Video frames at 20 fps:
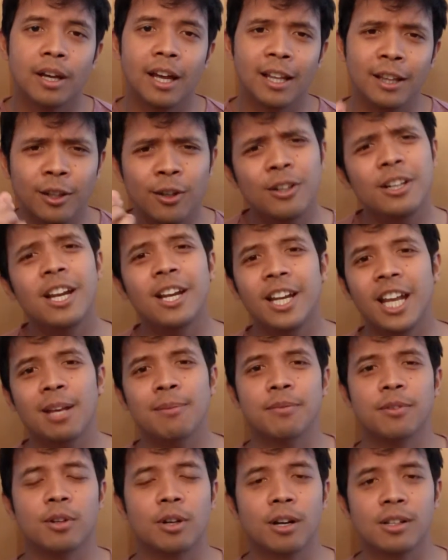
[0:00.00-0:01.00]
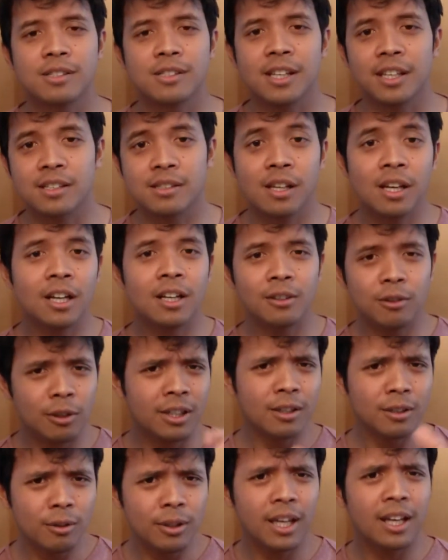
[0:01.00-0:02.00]
And learn their name, for God's sakes.
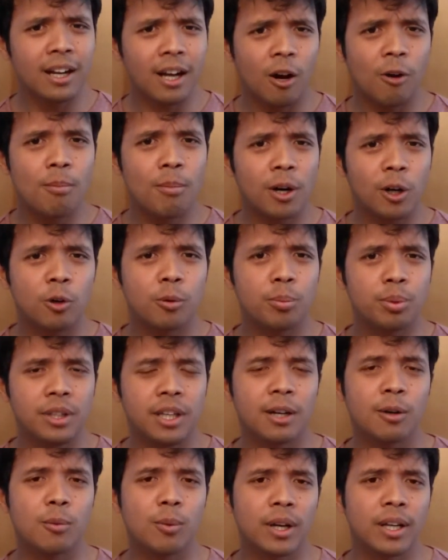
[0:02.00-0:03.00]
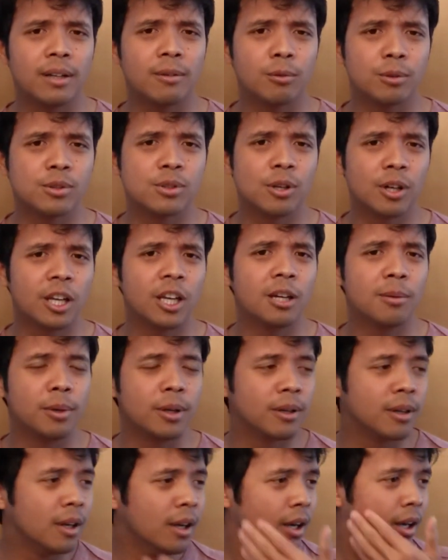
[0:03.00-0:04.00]
Look at how Pierre White was talking
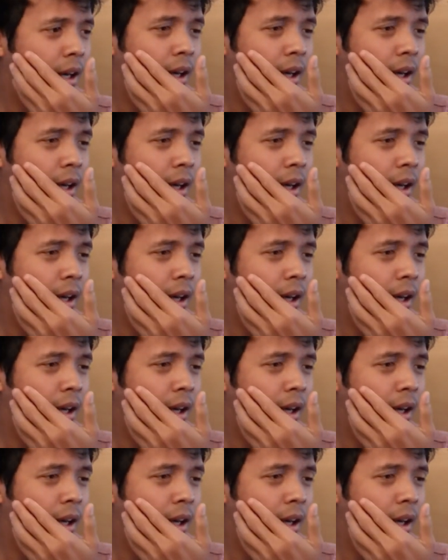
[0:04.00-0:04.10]
about.